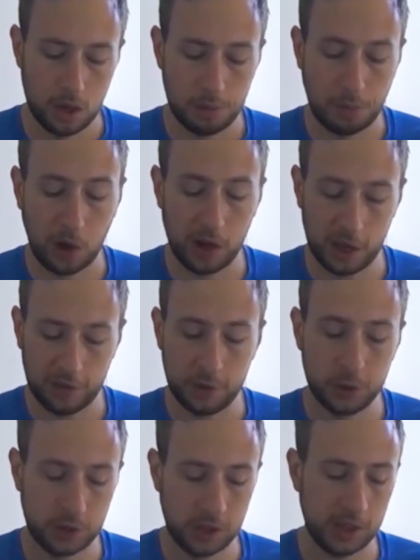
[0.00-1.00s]
But if
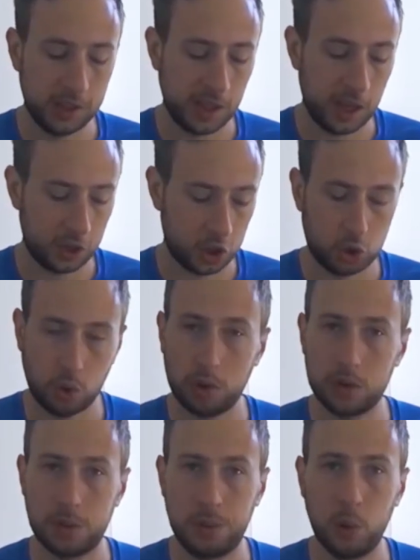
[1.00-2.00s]
you do need that
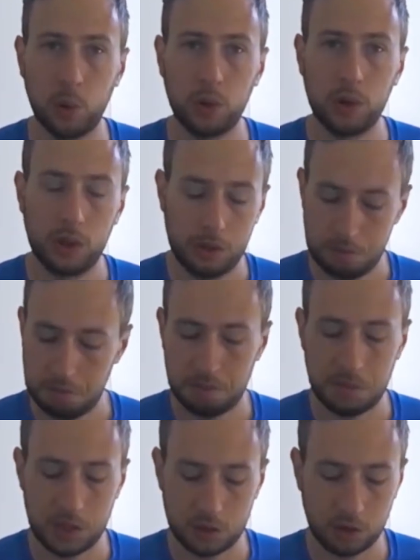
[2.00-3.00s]
strong support,
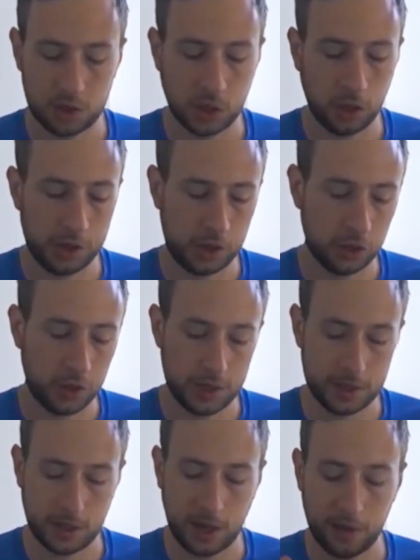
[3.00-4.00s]
these are a solid
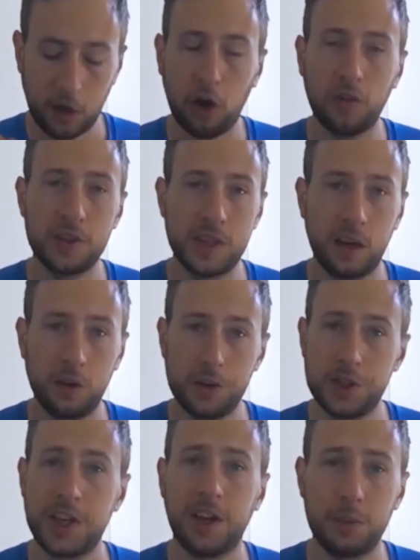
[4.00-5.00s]
choice, and the HOVR
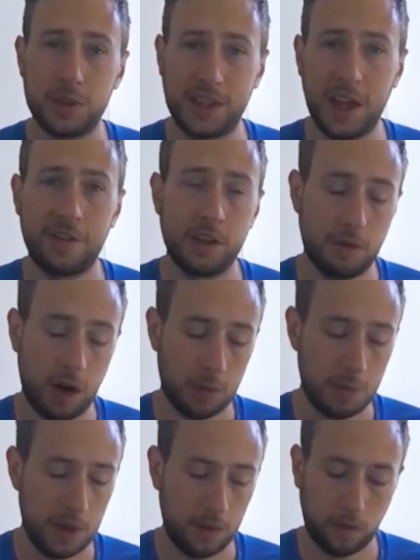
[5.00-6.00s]
technology I would definitely
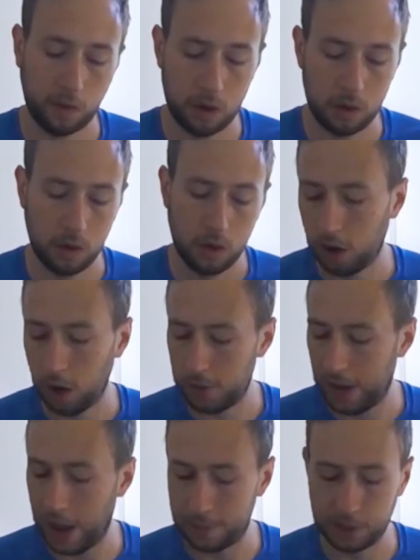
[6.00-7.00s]
recommend. So I
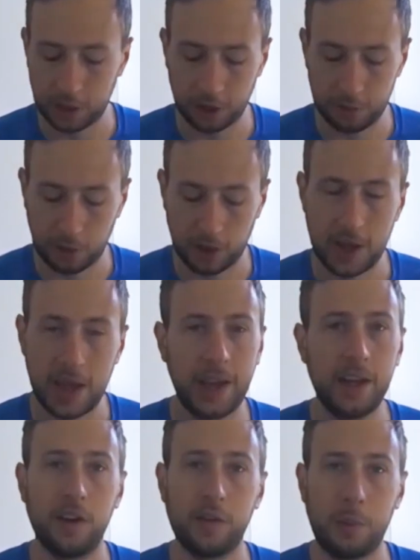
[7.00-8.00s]
would happily go and buy
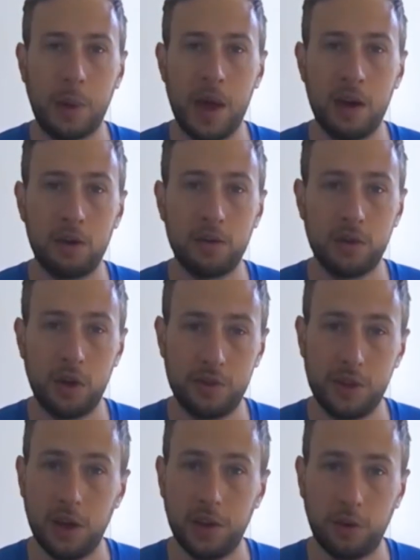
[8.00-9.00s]
any other pair of
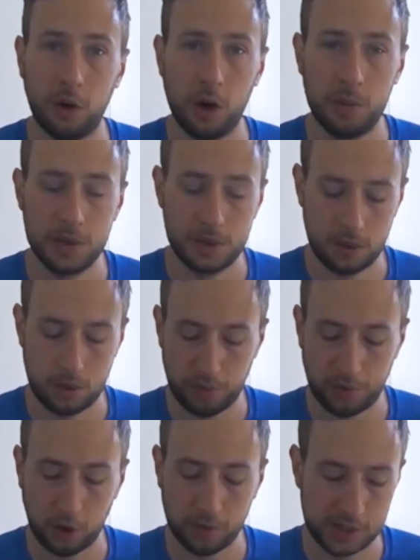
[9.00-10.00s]
the Under Armours
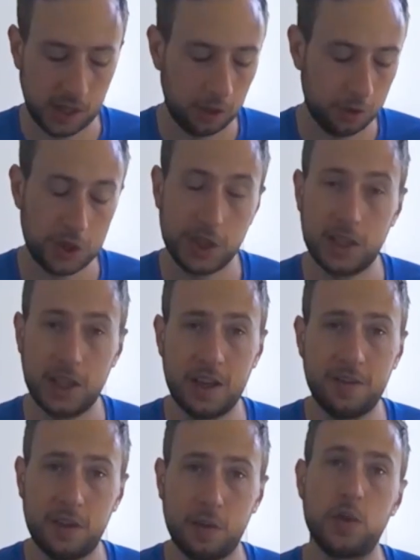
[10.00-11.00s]
with the HOVR technology,
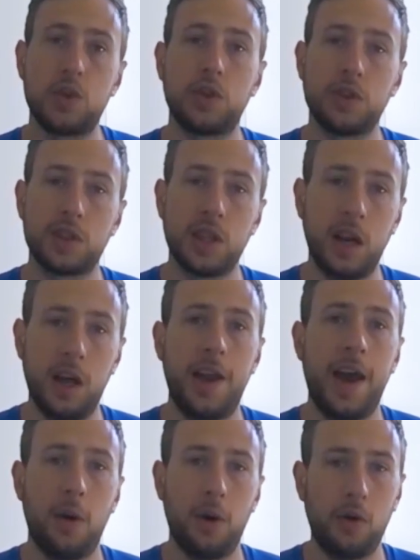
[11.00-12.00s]
even if it was just to learn
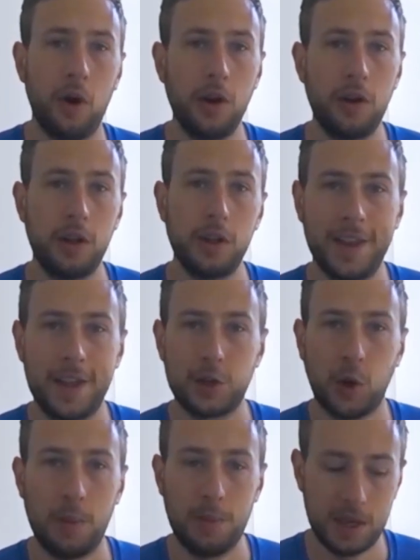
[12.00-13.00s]
how I run, and then
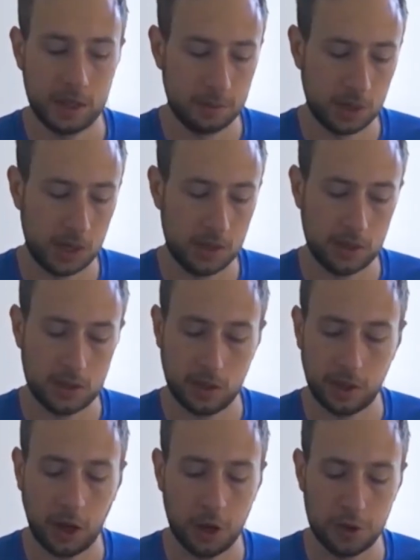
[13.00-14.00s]
try and make some changes. So
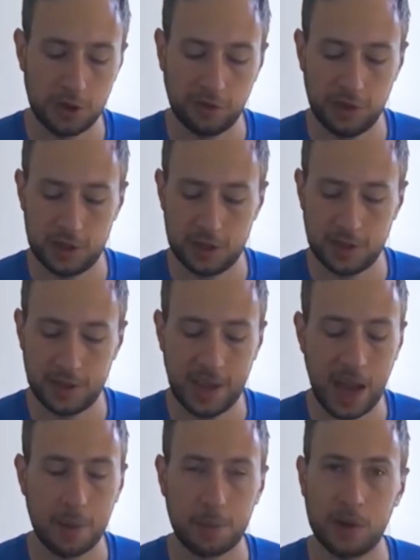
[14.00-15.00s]
the coaching features in the
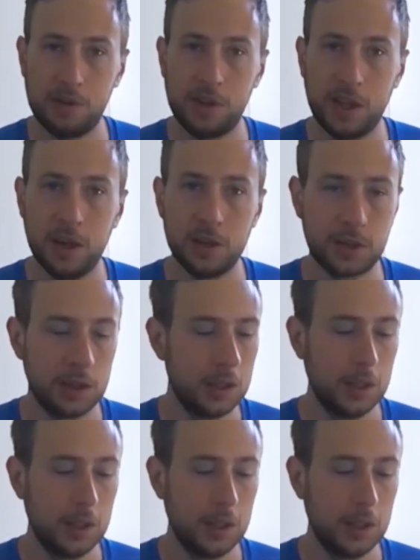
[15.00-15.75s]
app and everything else,